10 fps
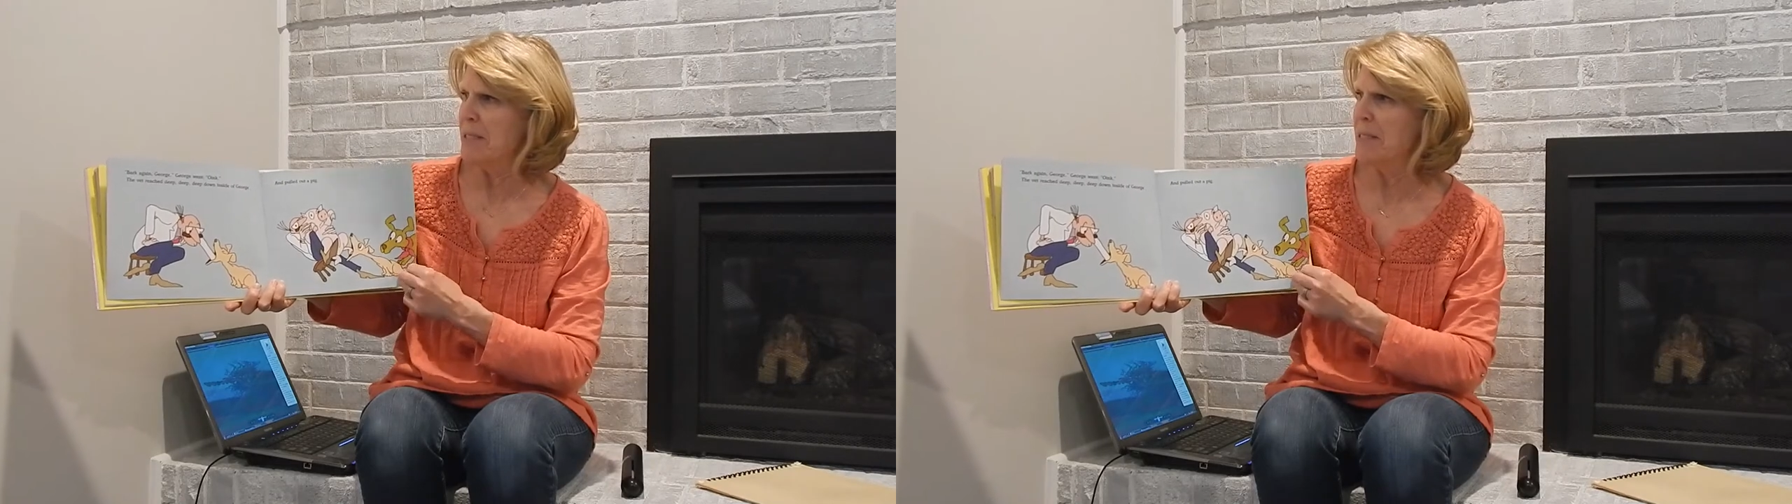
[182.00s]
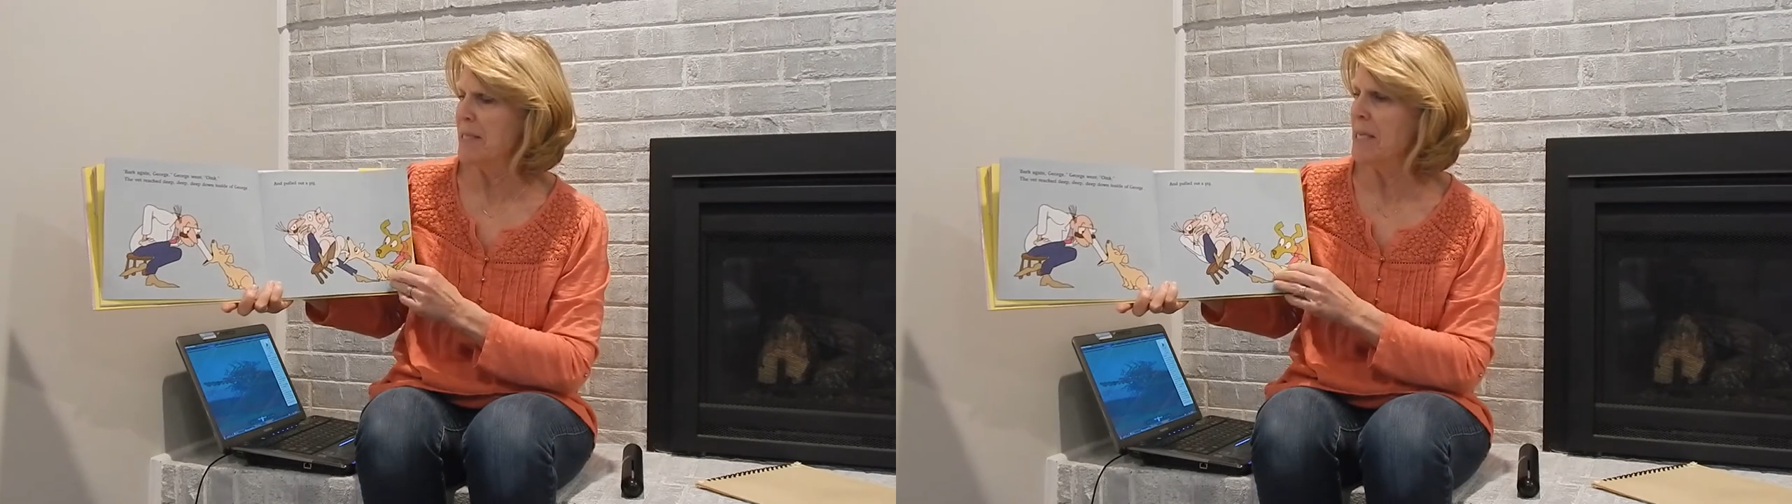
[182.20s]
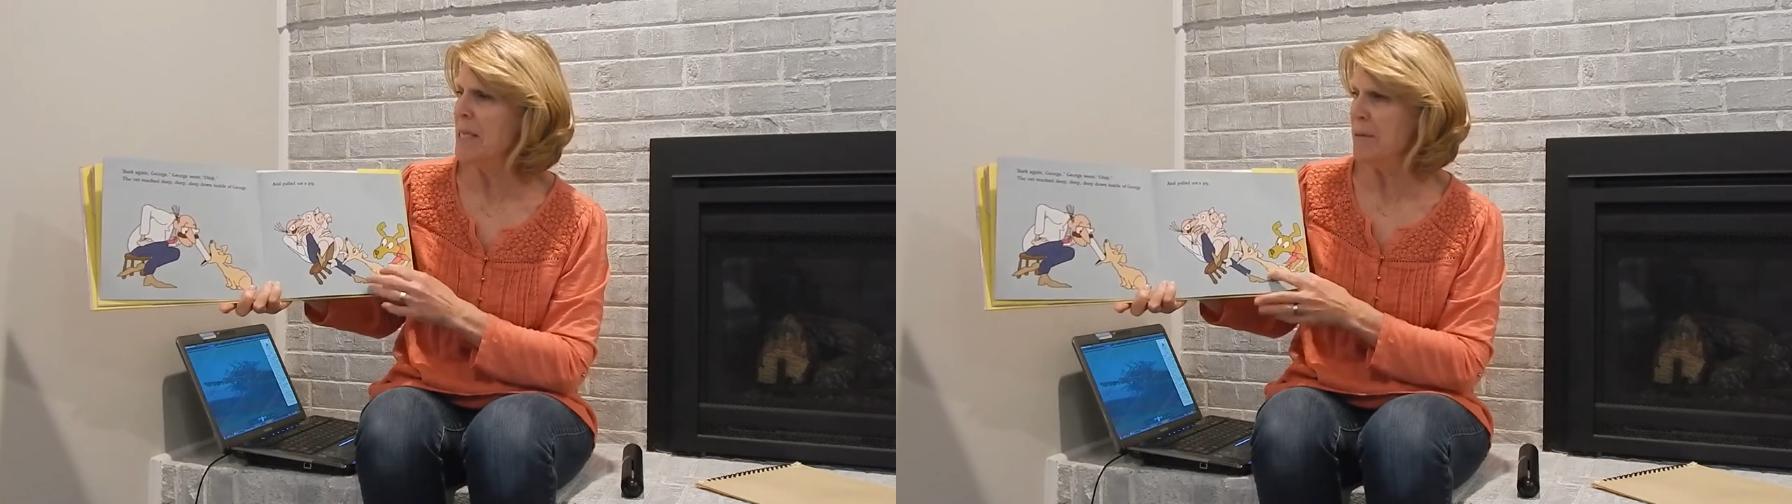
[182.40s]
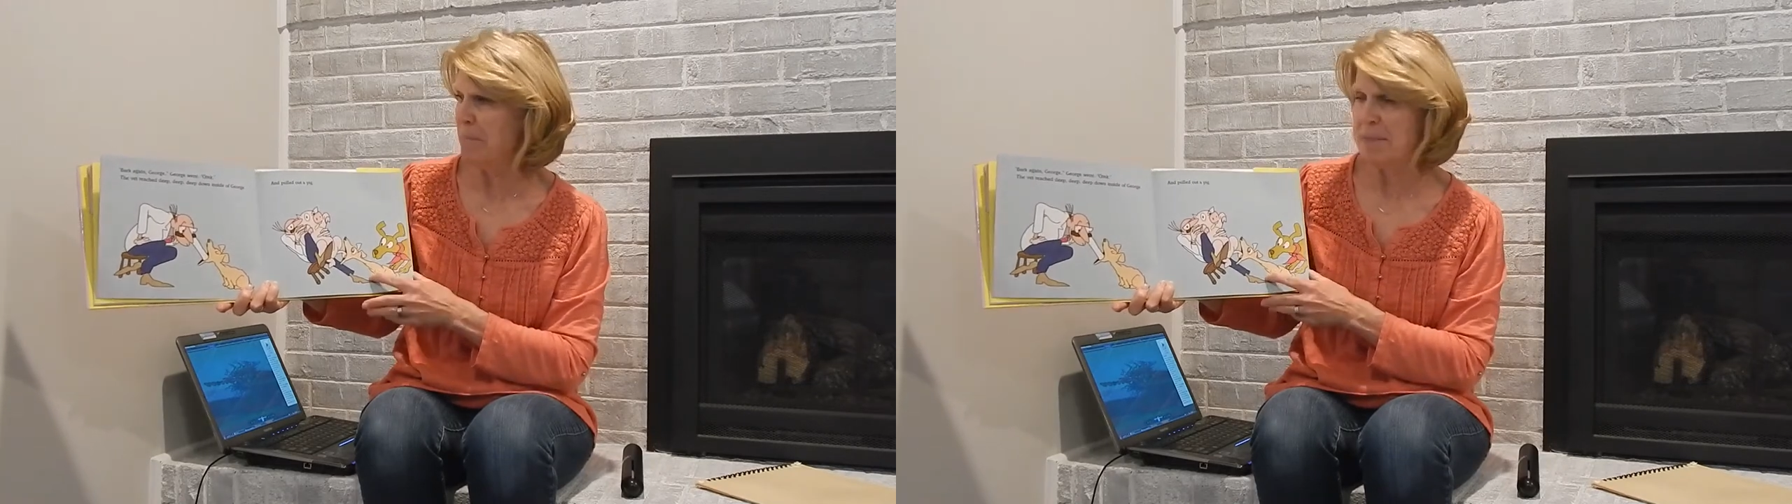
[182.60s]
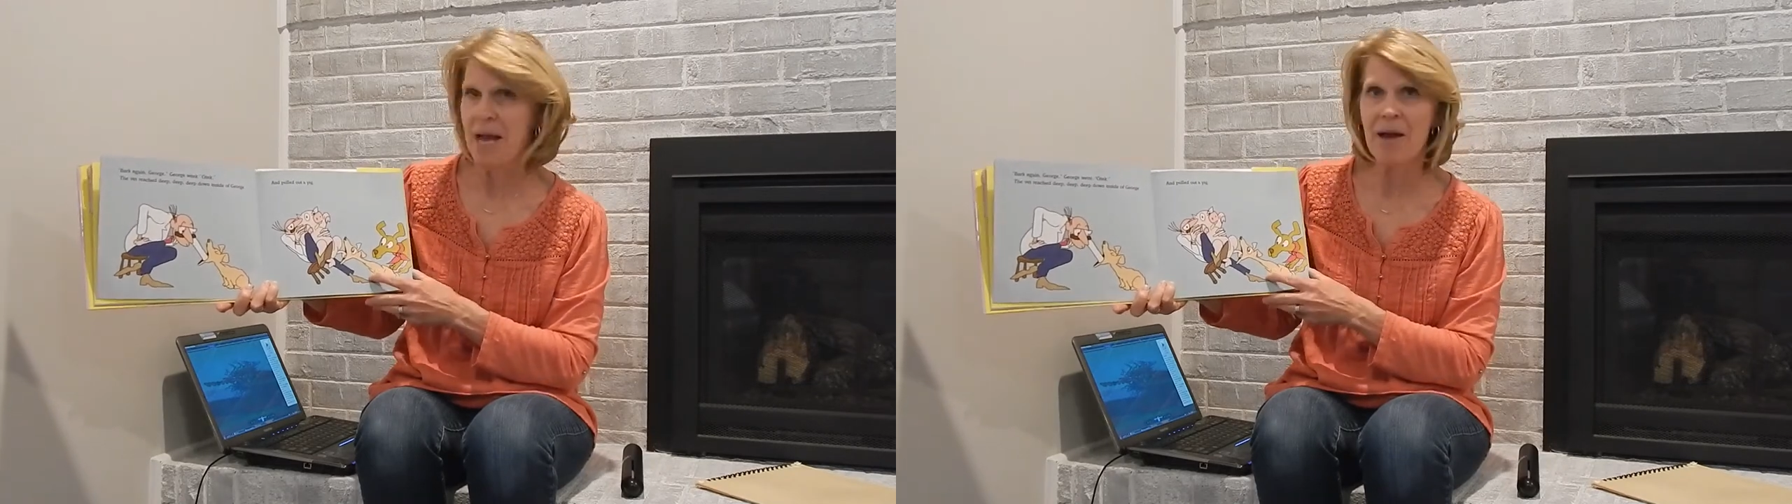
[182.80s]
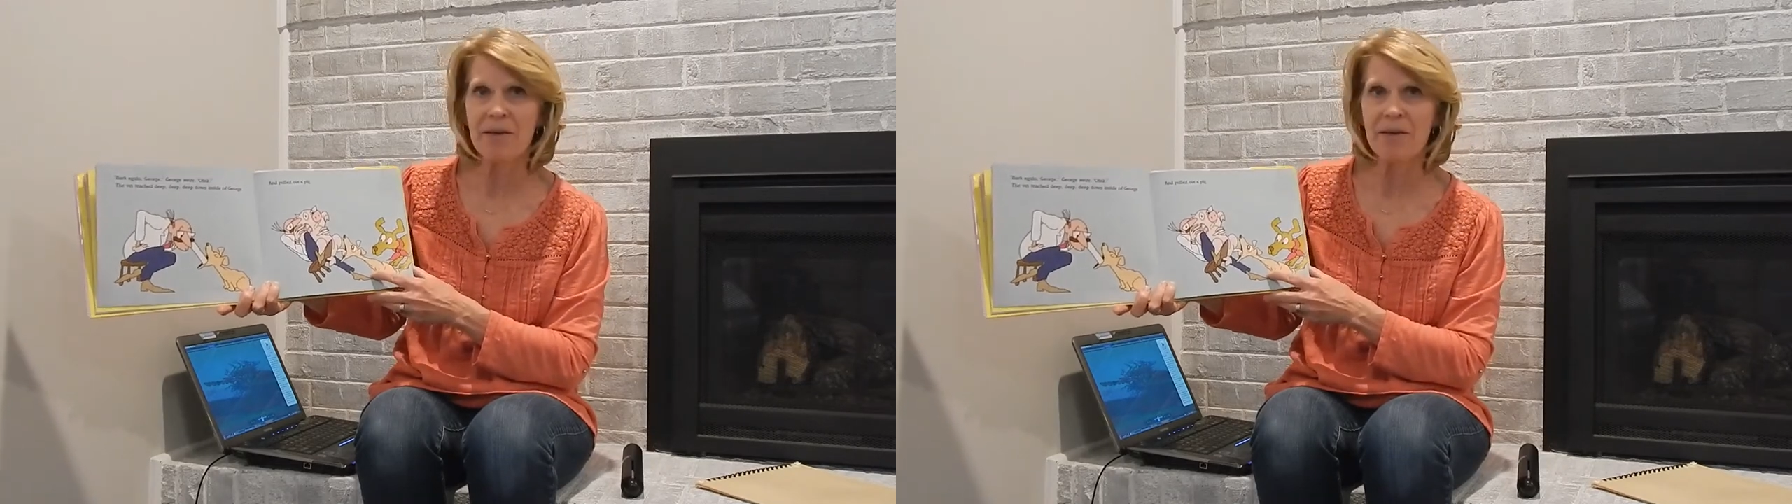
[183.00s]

deep down